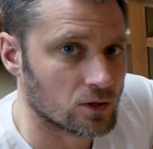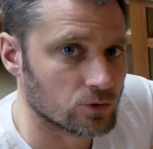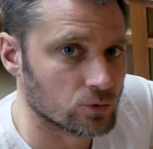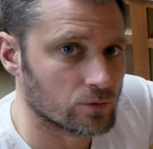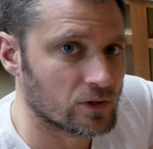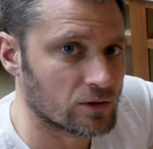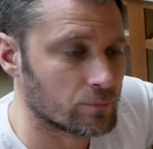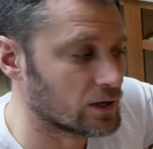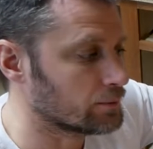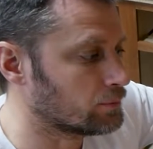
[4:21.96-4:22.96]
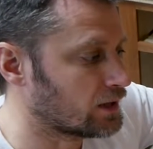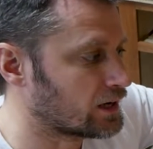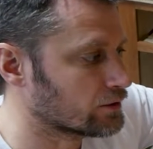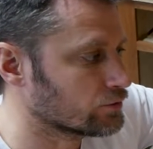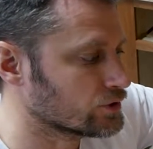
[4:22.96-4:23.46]
So I've got my
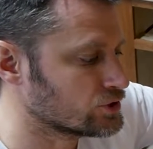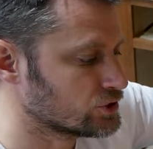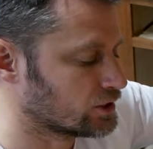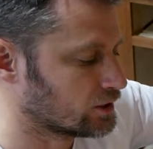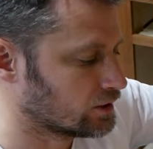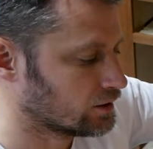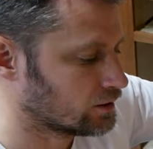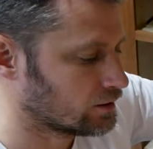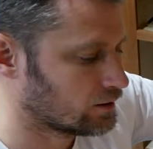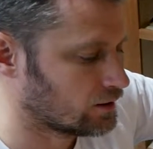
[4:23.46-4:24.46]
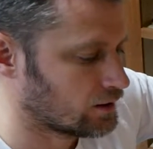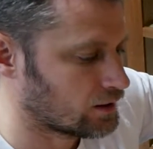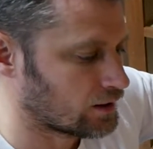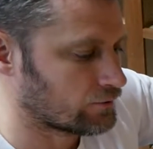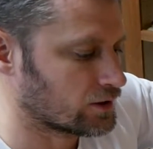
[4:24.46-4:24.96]
block for the jig.
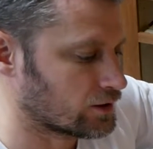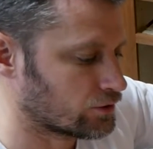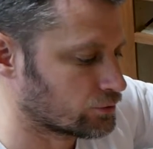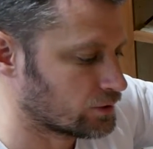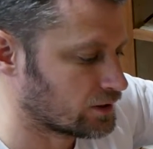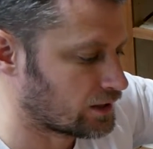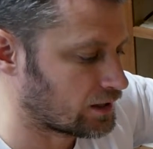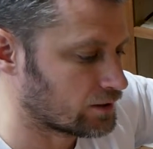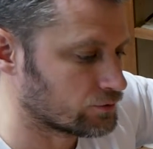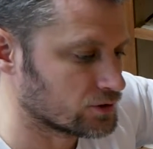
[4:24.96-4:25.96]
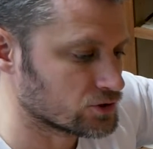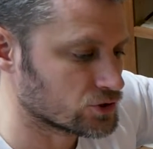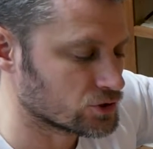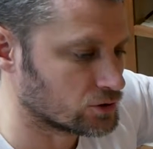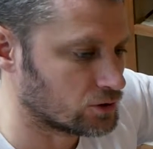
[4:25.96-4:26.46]
I've got a 3.5
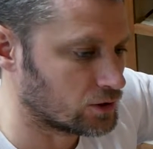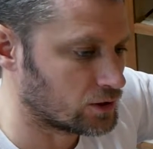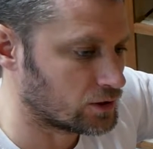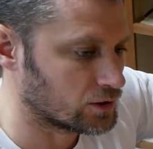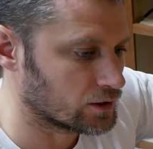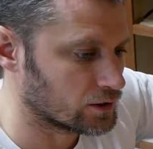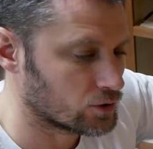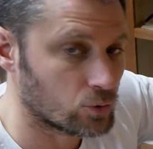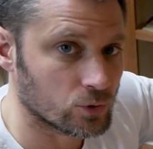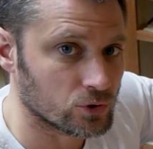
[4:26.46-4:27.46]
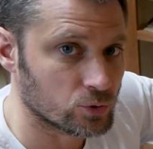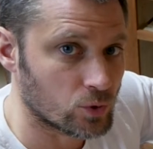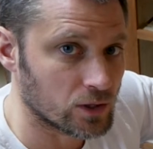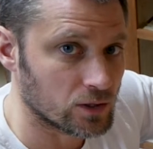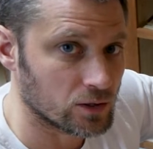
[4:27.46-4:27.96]
inch long 1/4
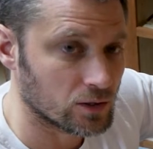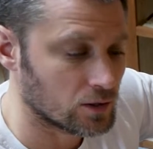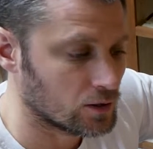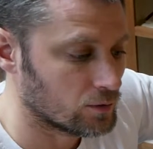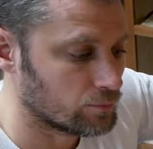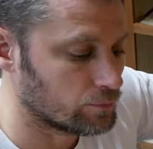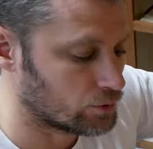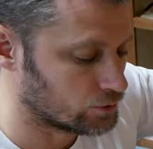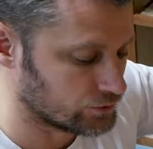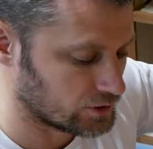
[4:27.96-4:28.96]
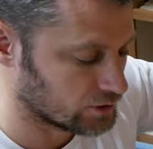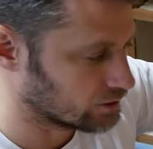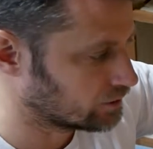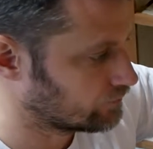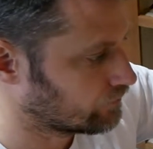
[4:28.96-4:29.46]
20 bolt here.